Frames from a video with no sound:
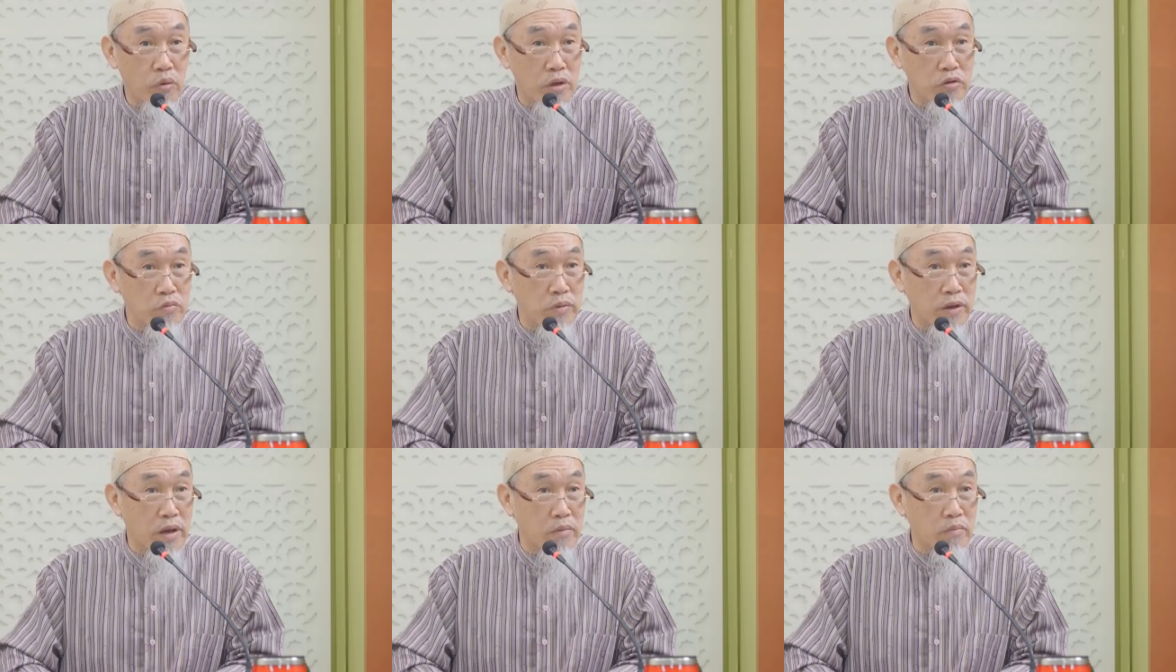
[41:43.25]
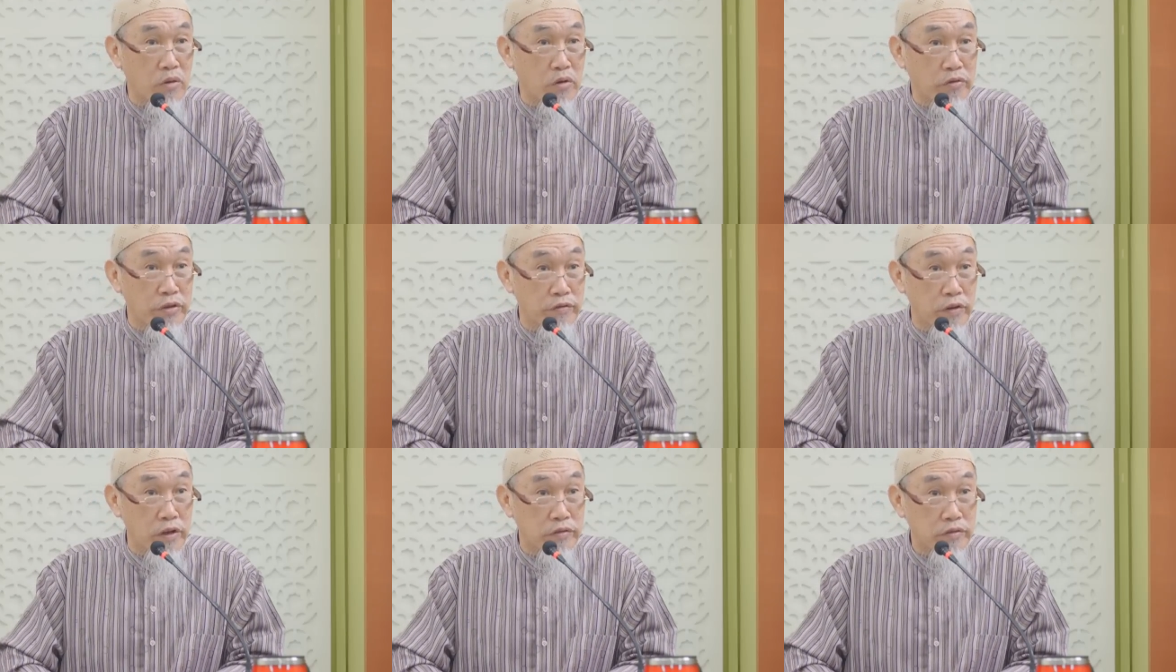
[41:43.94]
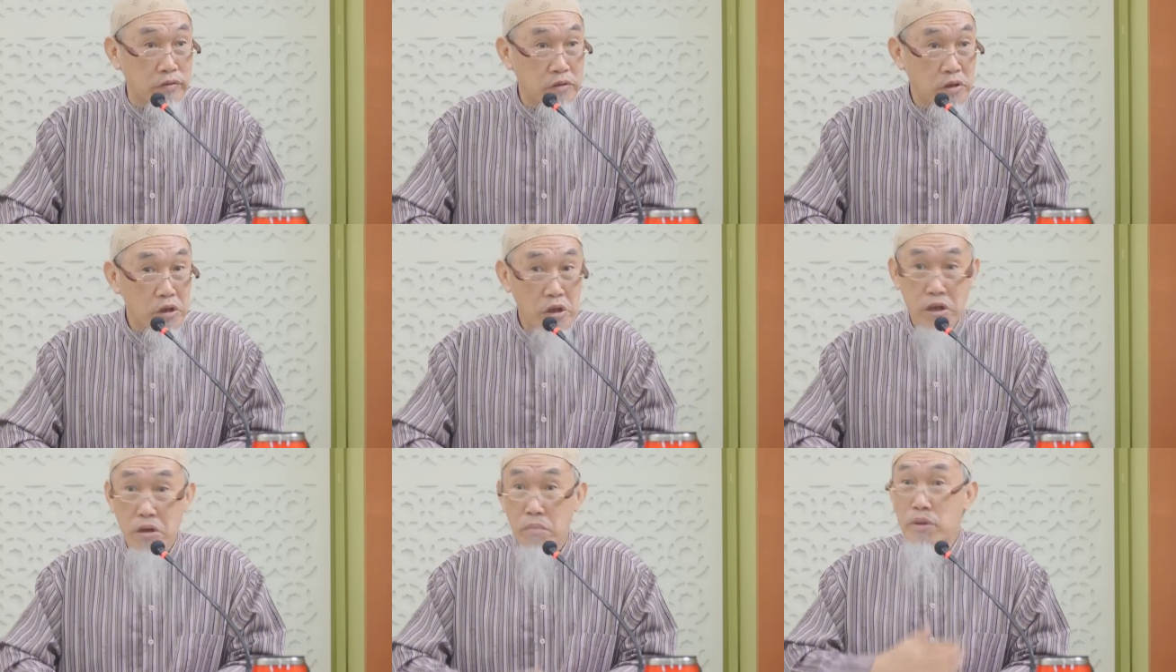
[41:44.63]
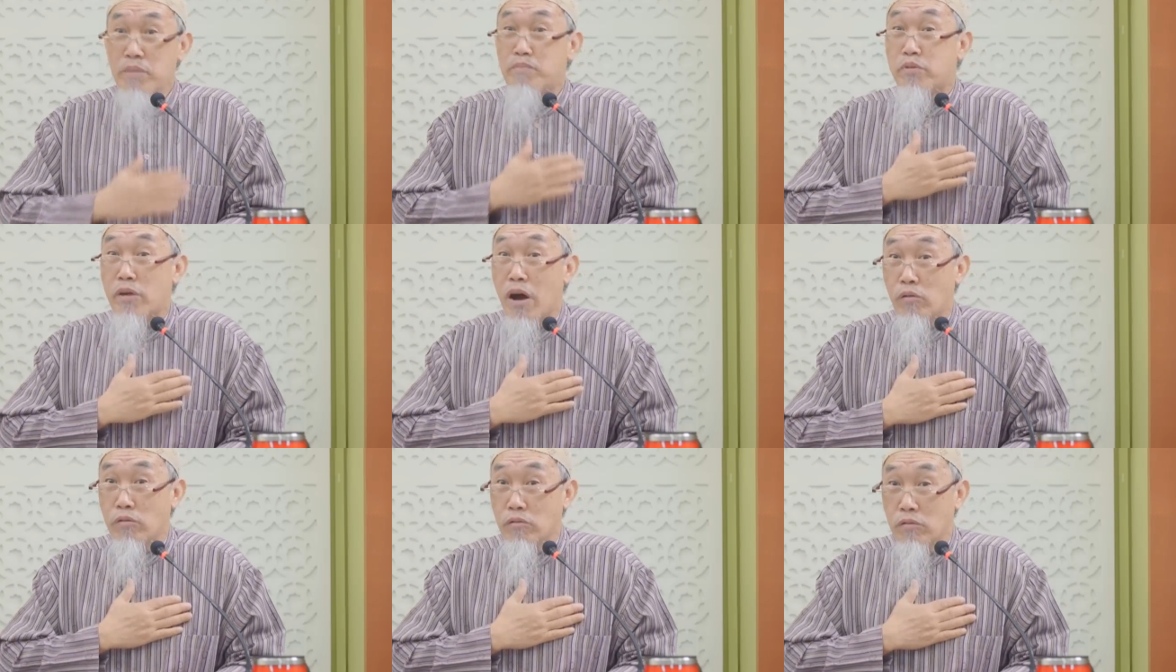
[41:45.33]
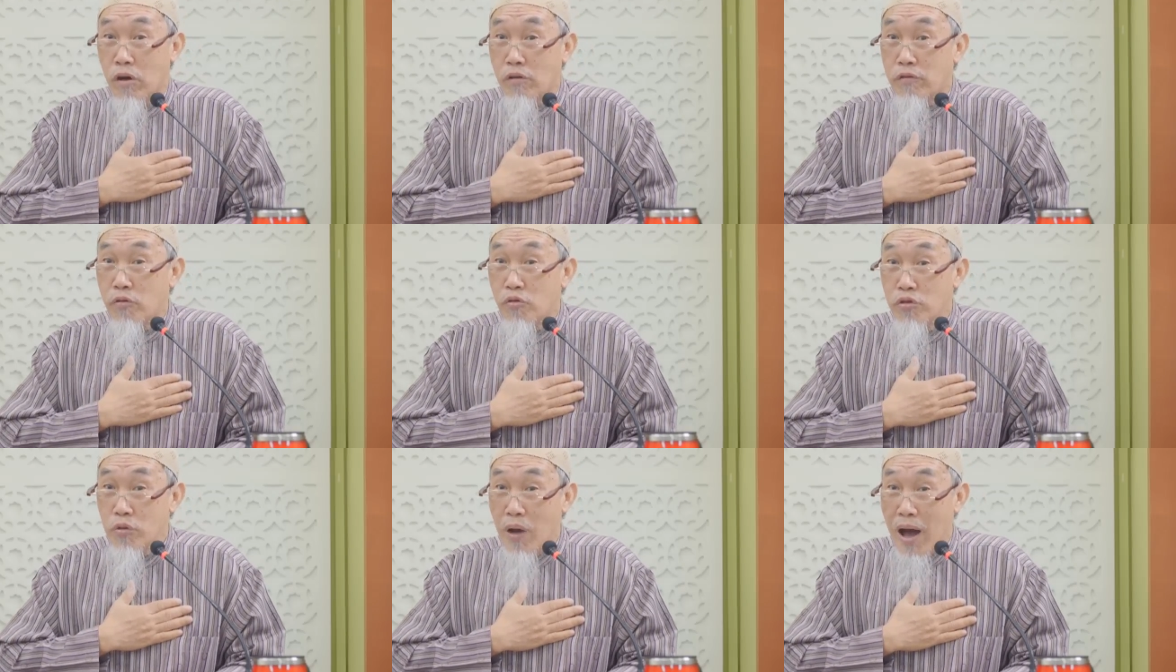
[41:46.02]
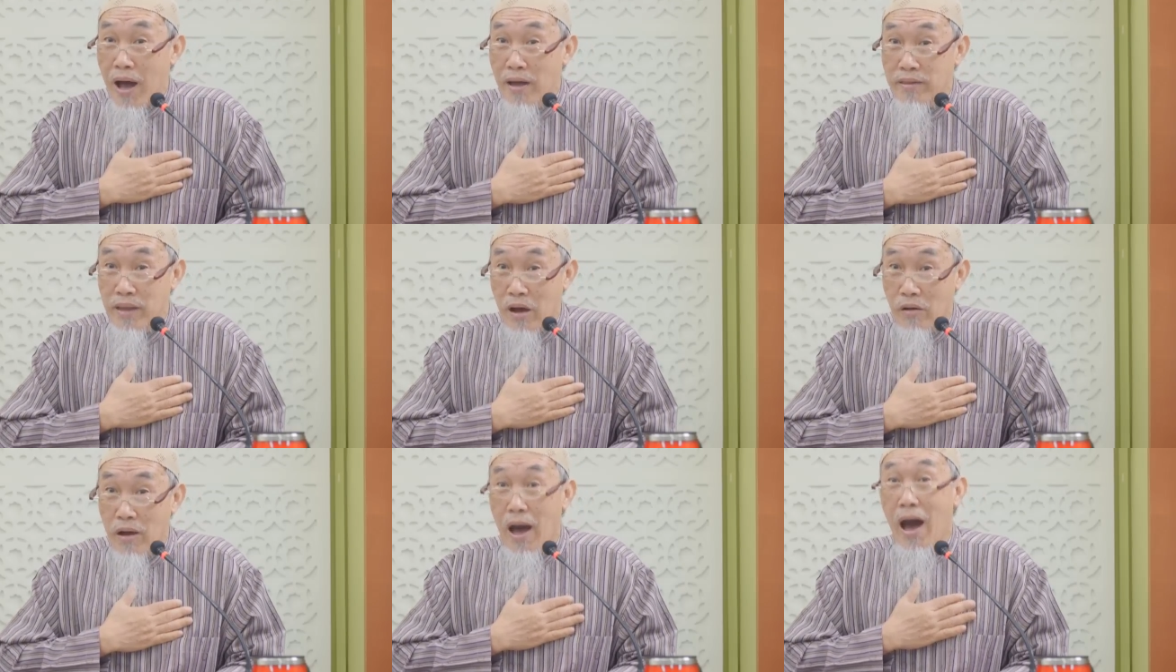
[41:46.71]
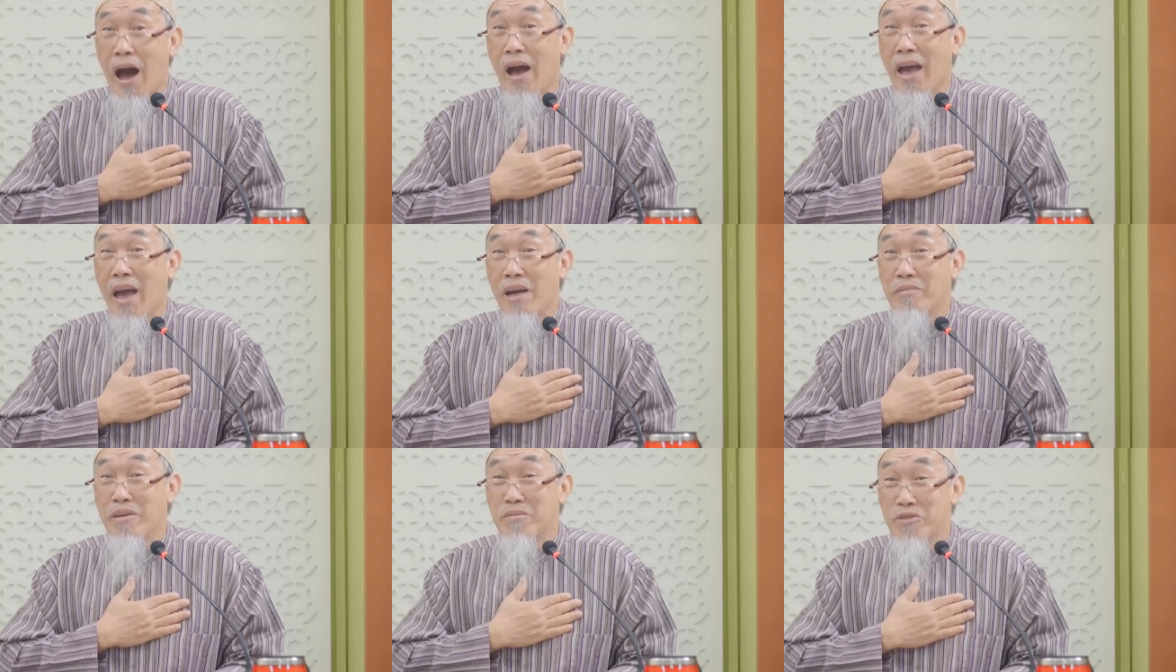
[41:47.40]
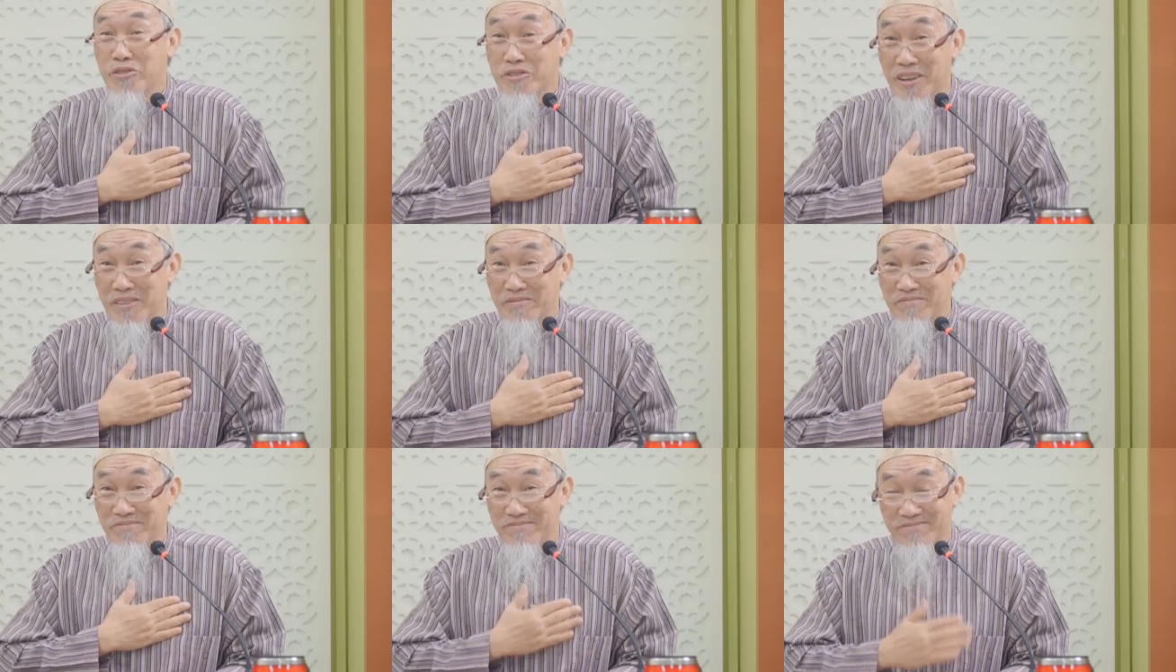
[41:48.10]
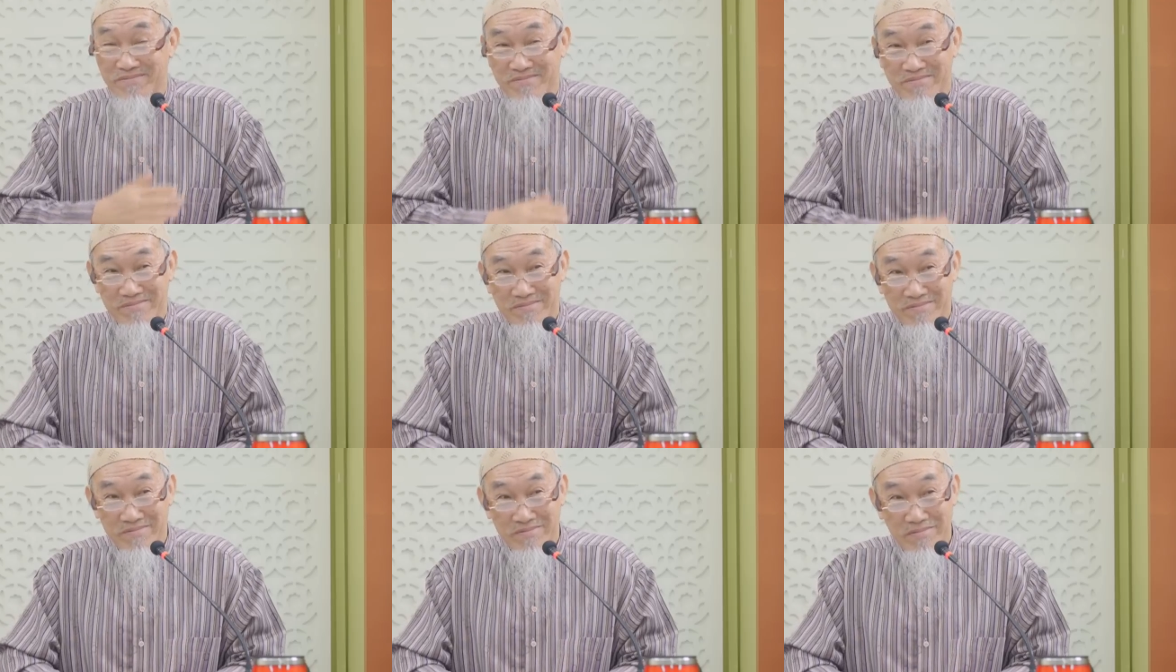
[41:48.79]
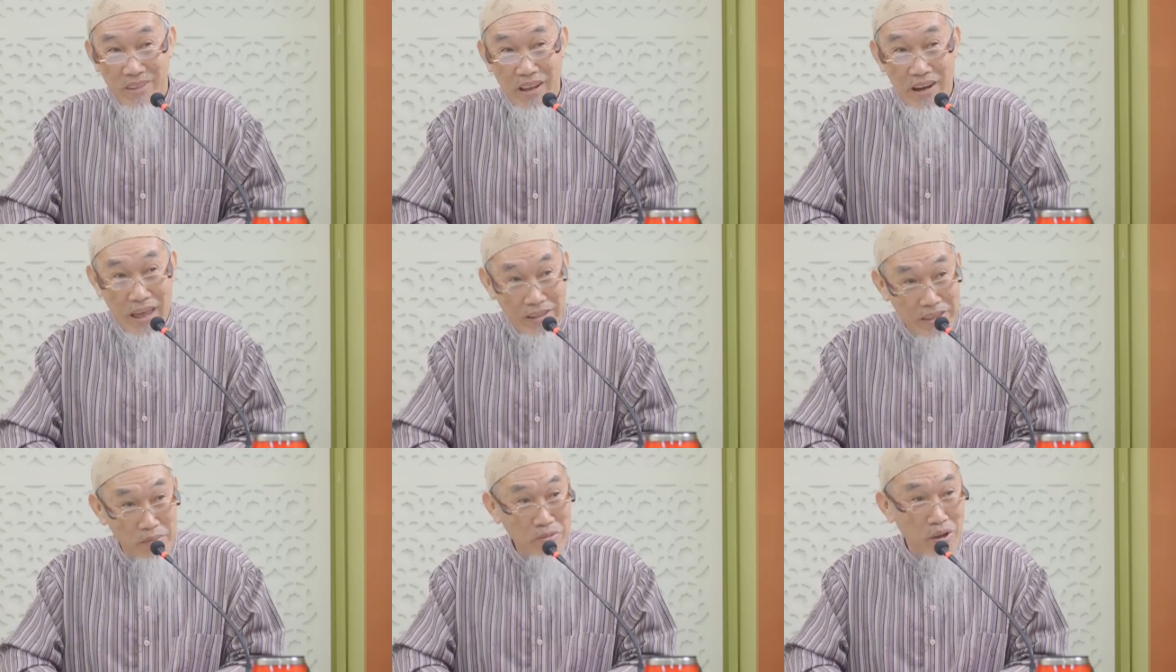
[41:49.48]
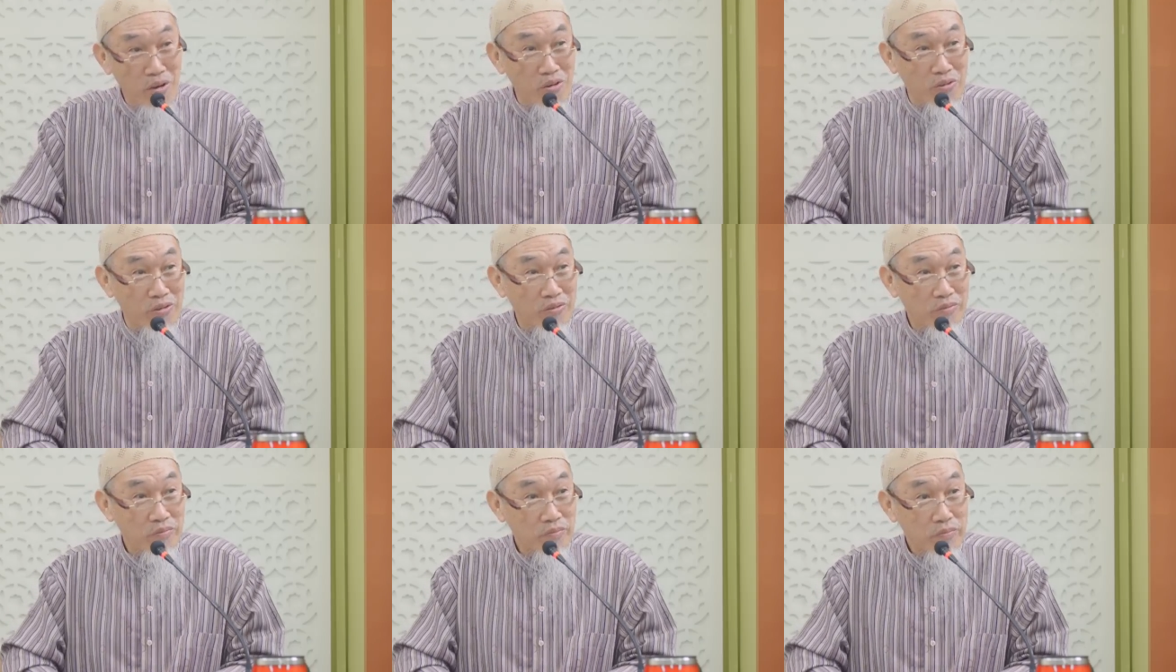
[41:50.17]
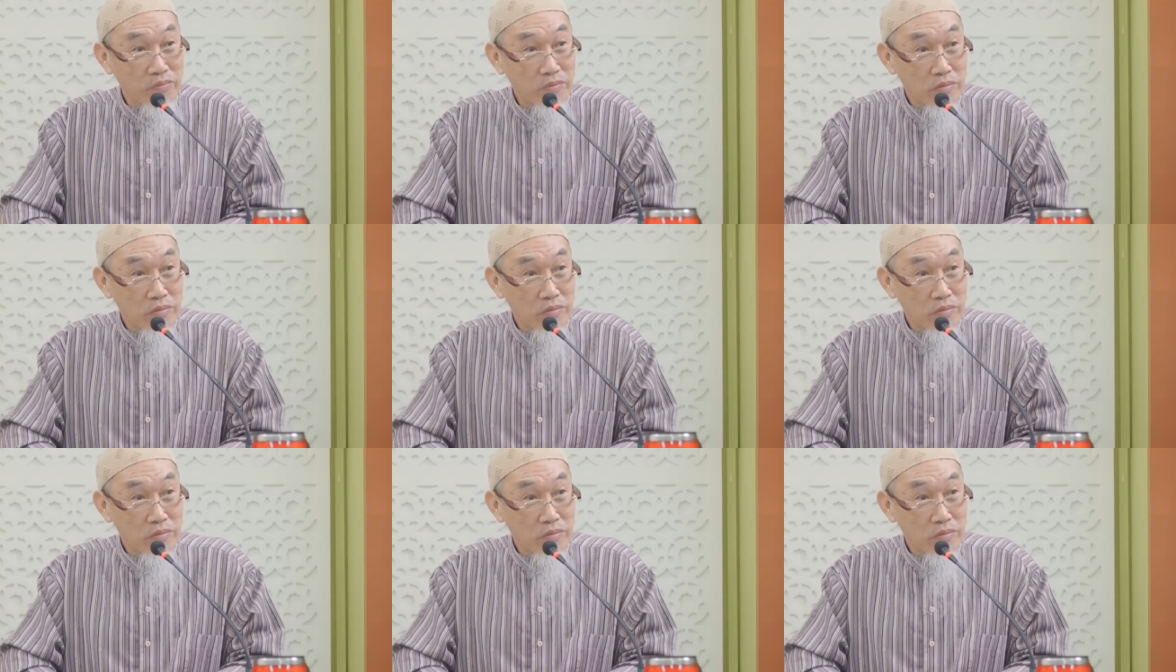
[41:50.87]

When you become a reverts, be proud of who you are now. I am a Muslim. Let them know.